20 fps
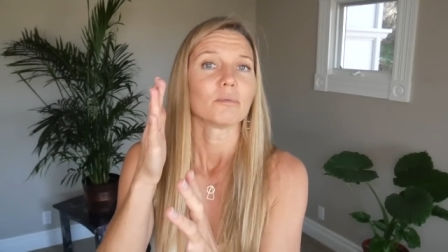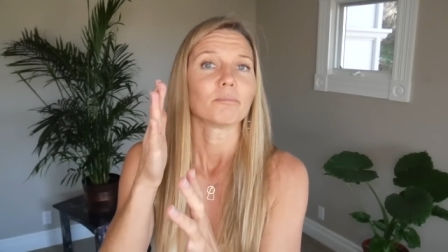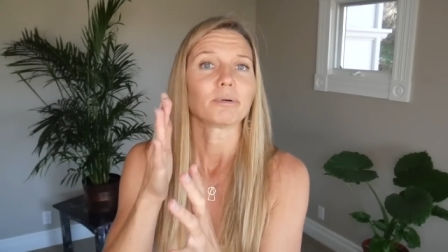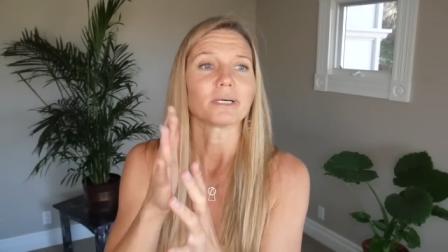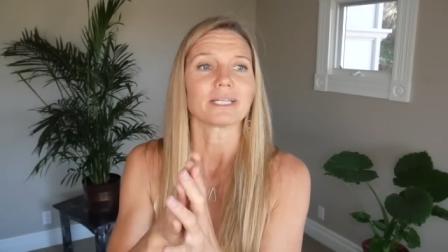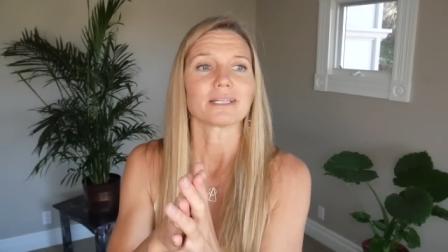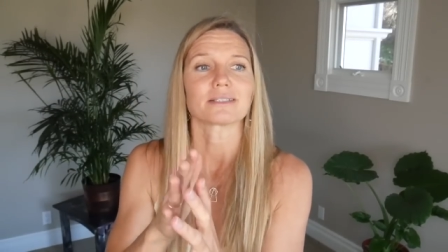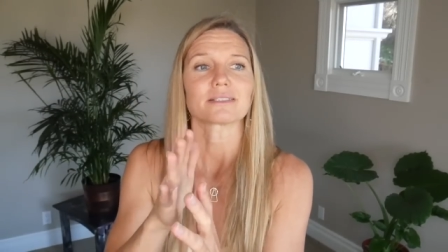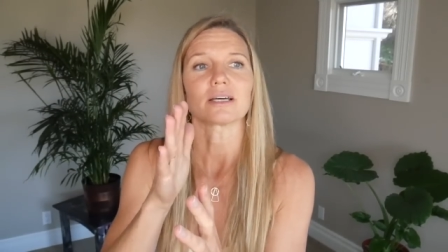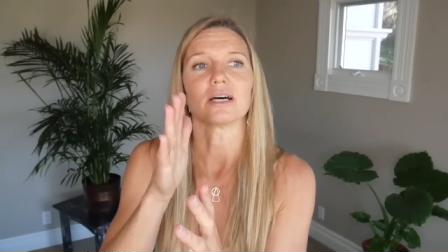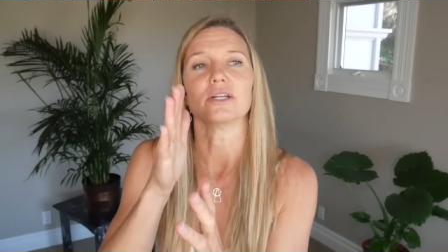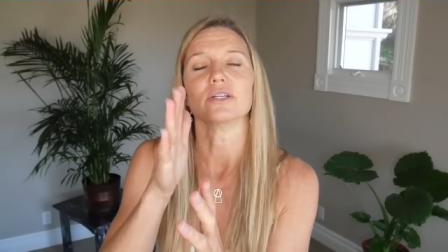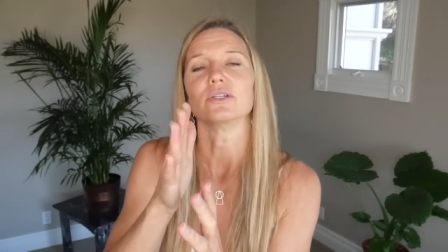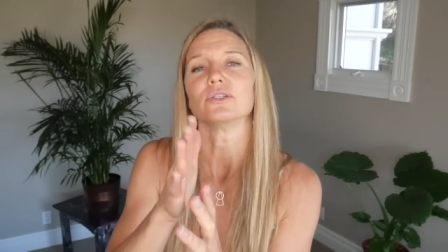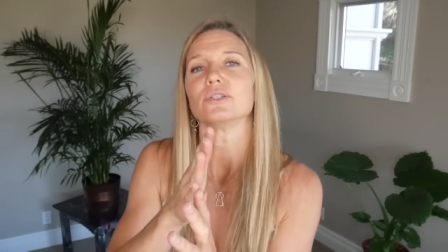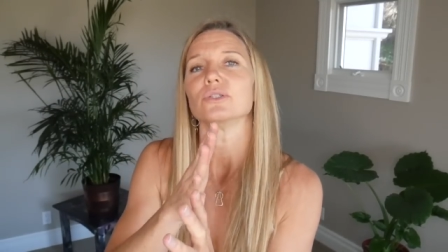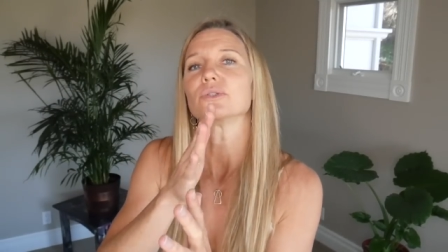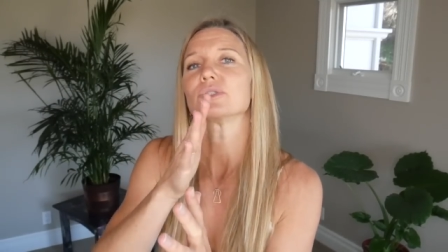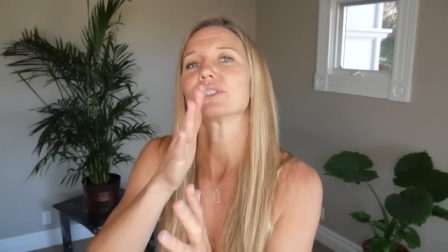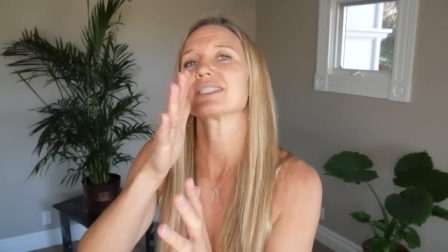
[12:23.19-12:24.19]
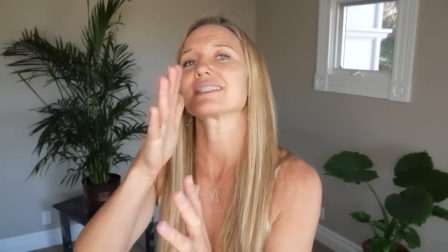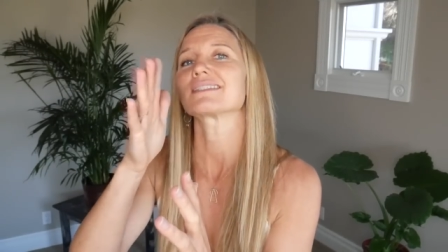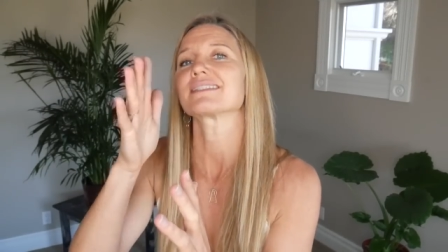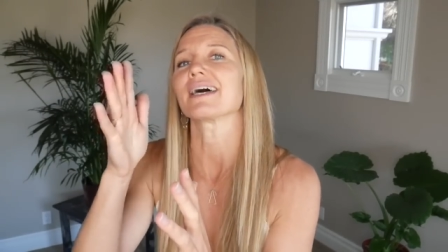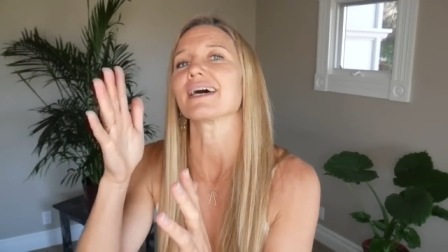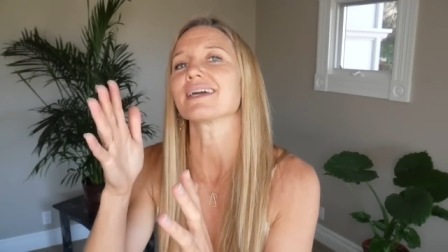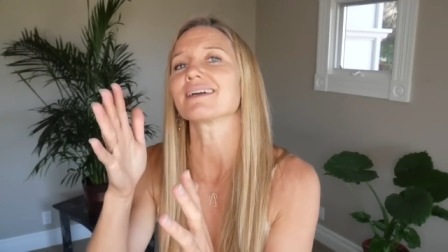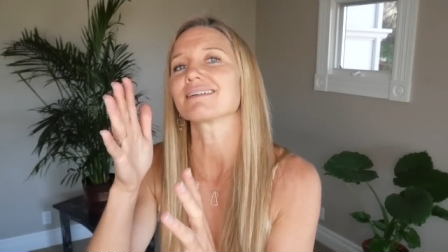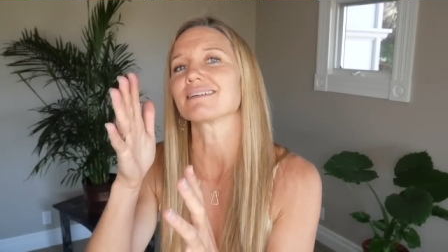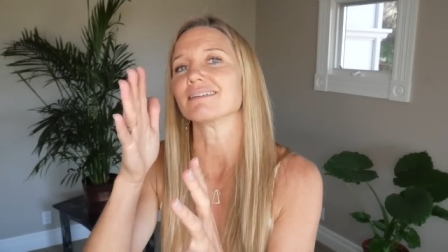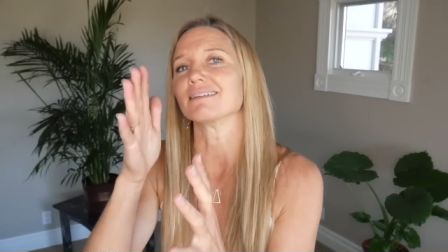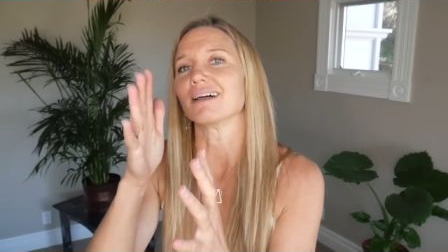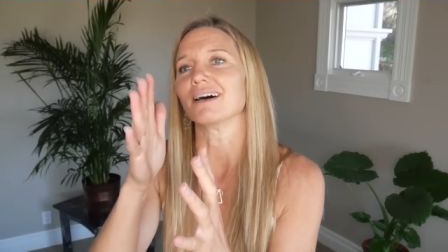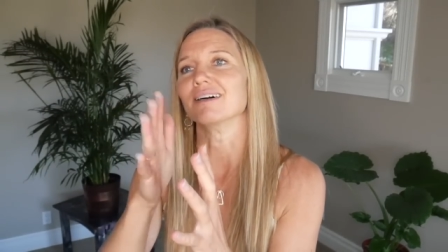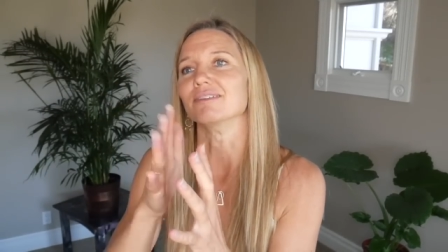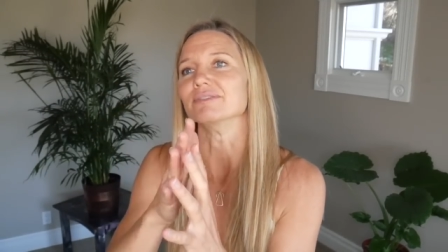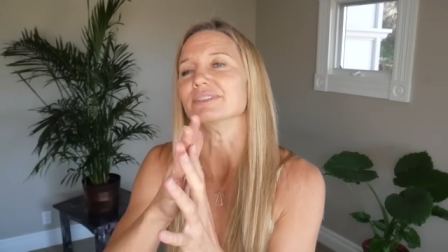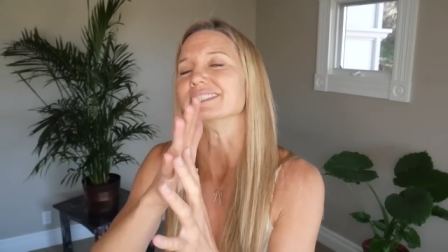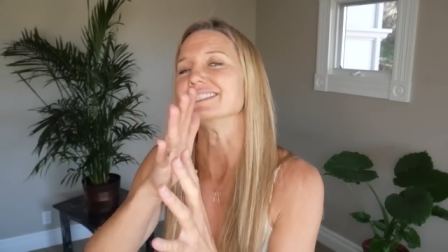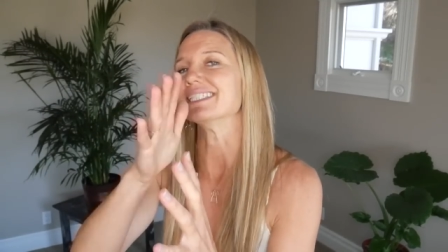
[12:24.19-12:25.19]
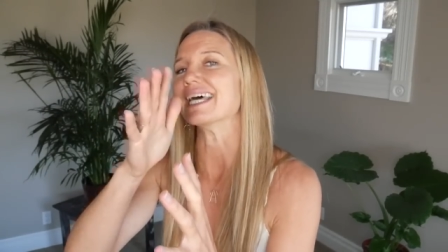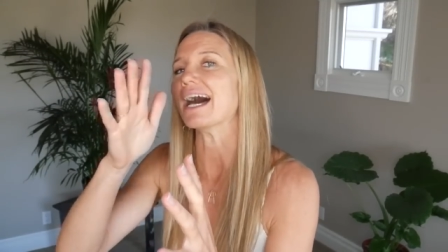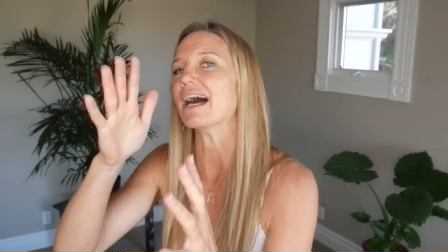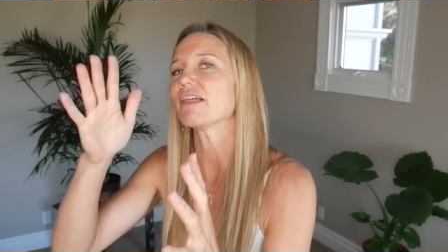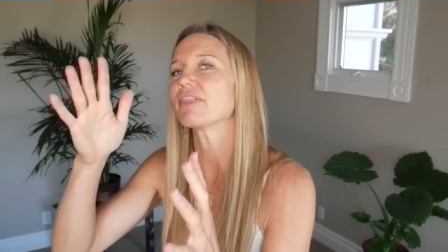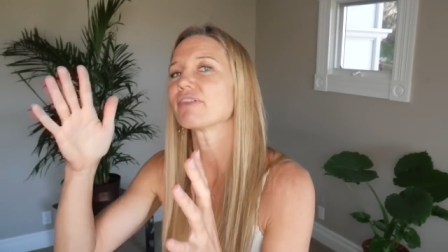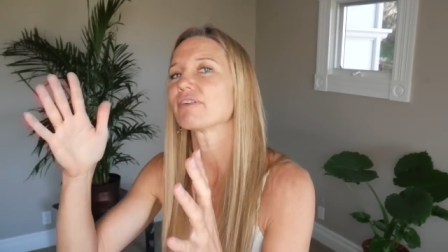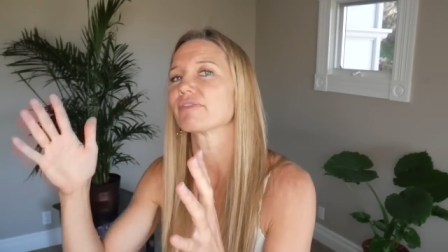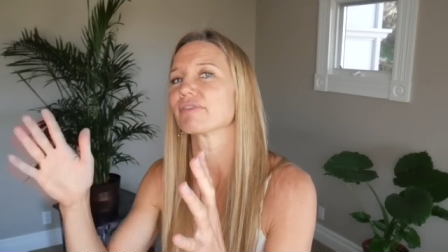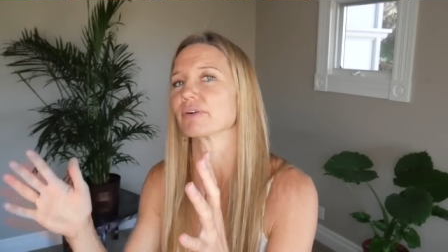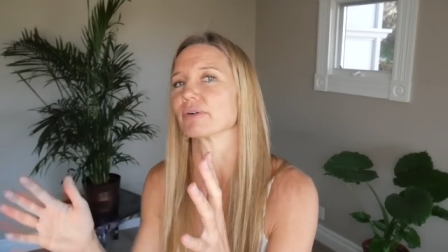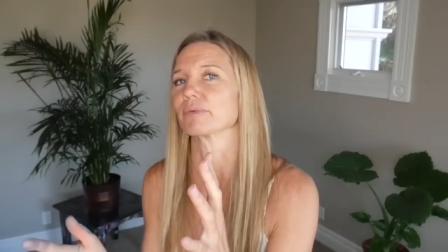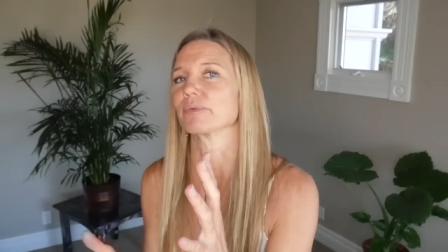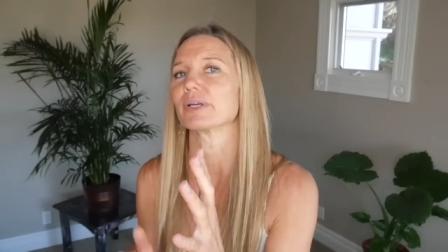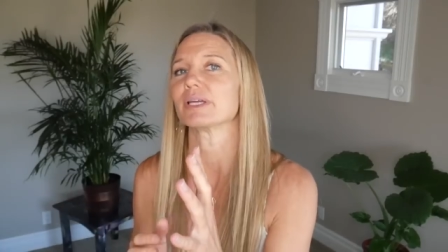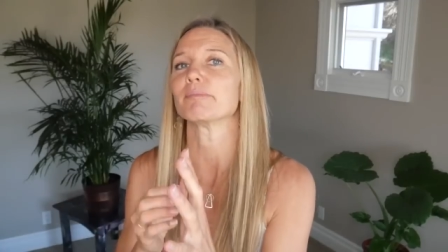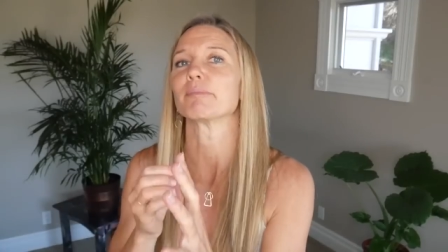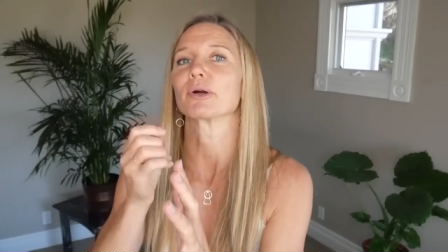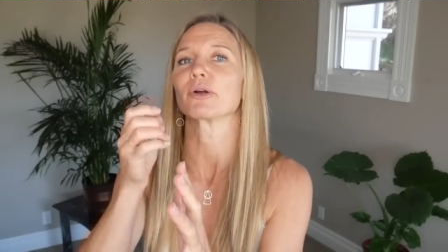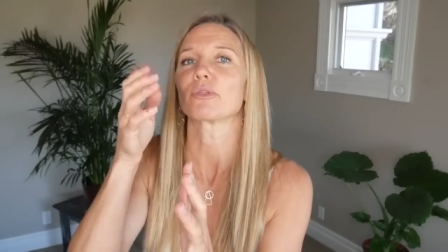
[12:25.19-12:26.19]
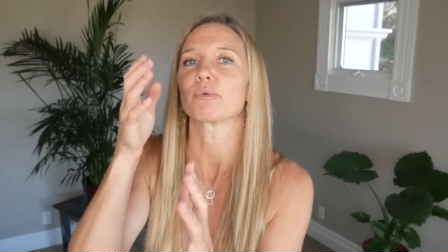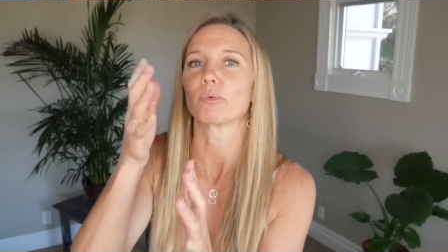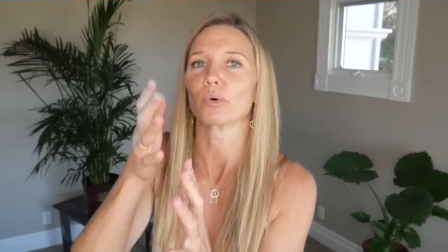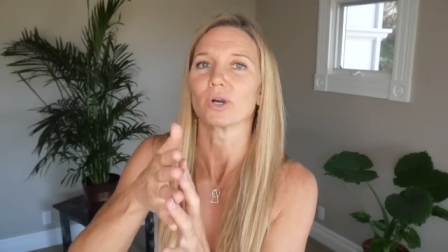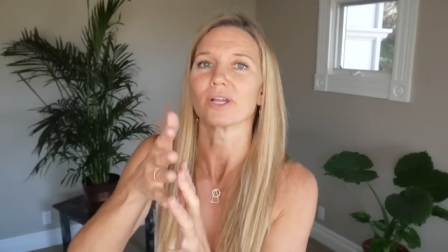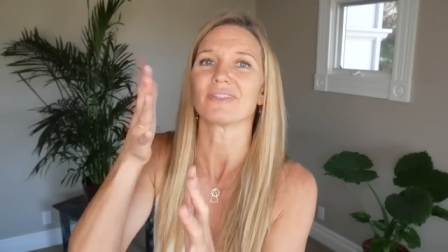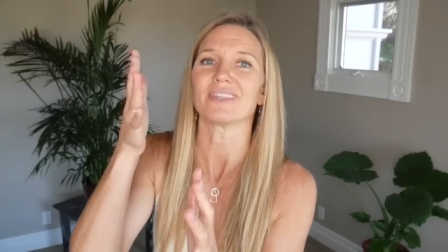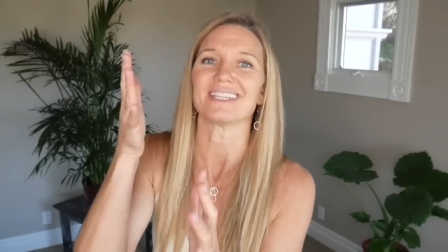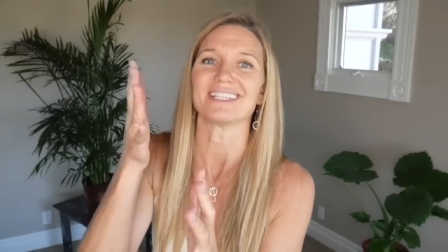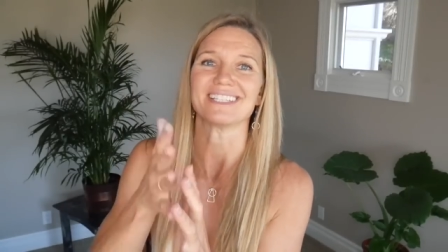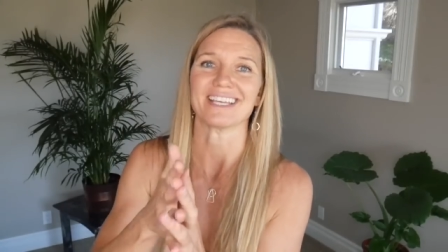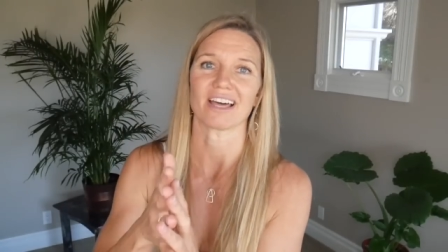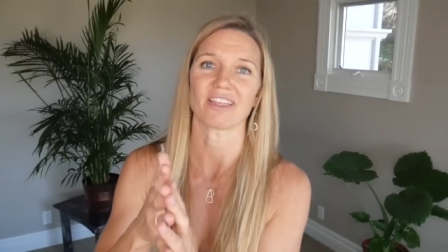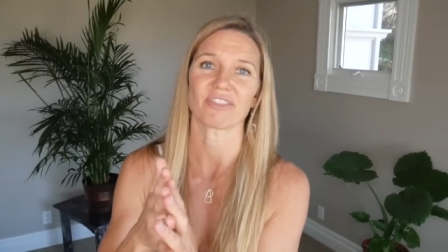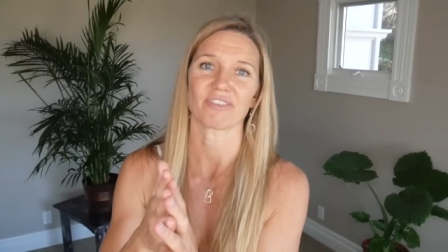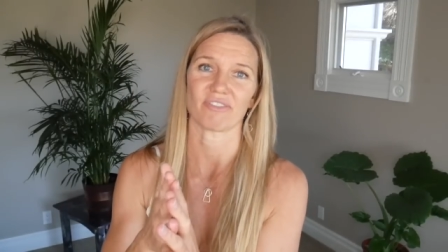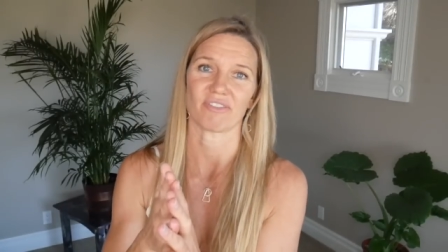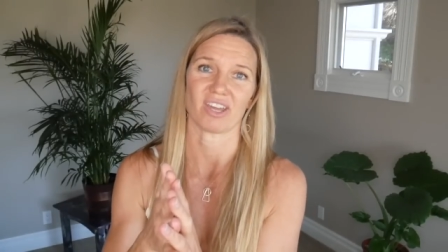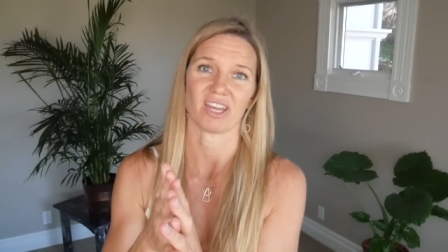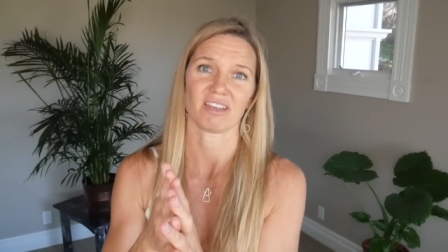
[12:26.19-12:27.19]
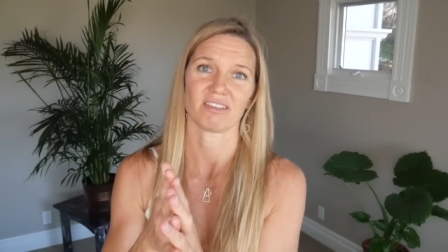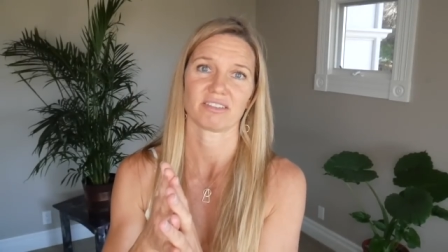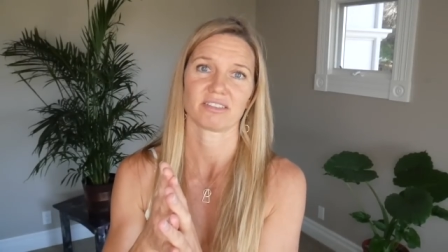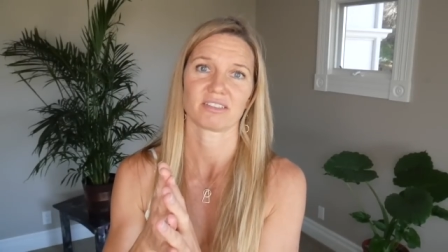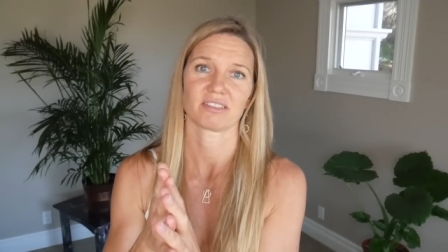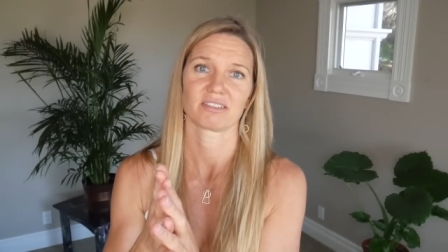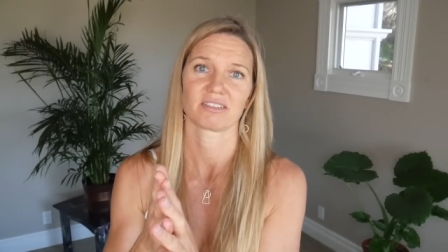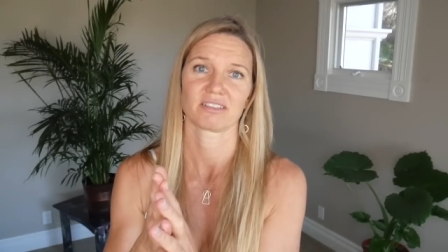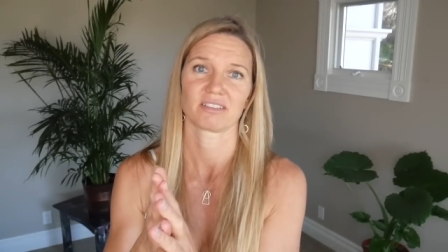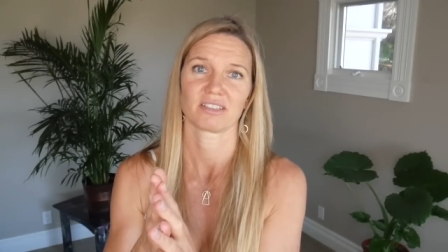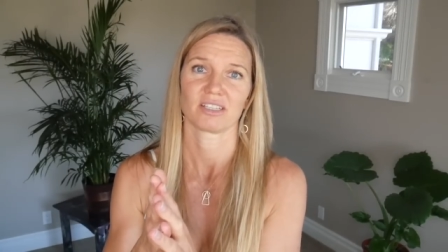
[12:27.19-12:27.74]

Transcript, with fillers: but it's a new cycle of death for rebirth. We're in the death phase.